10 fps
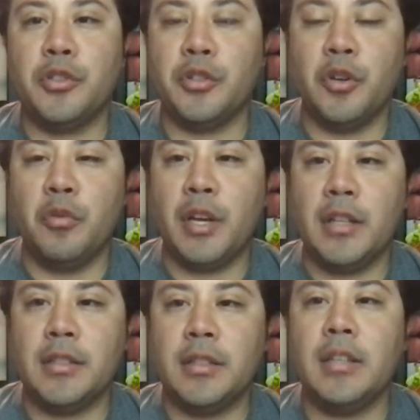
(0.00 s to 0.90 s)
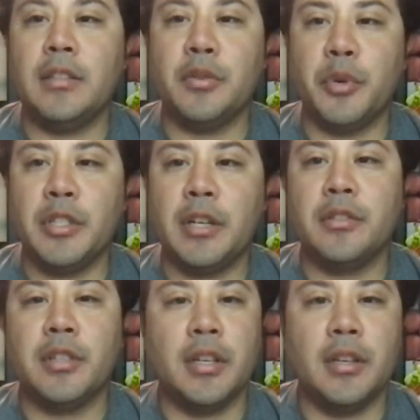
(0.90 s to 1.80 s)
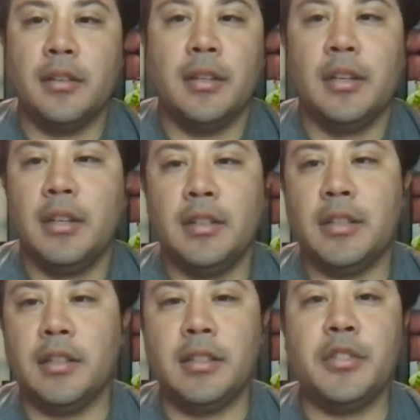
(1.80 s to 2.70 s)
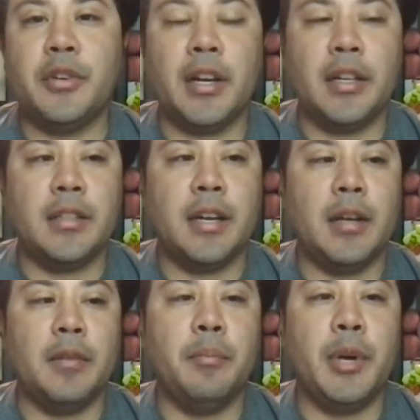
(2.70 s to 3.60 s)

so don't hesitate to reach out to the teacher at any time.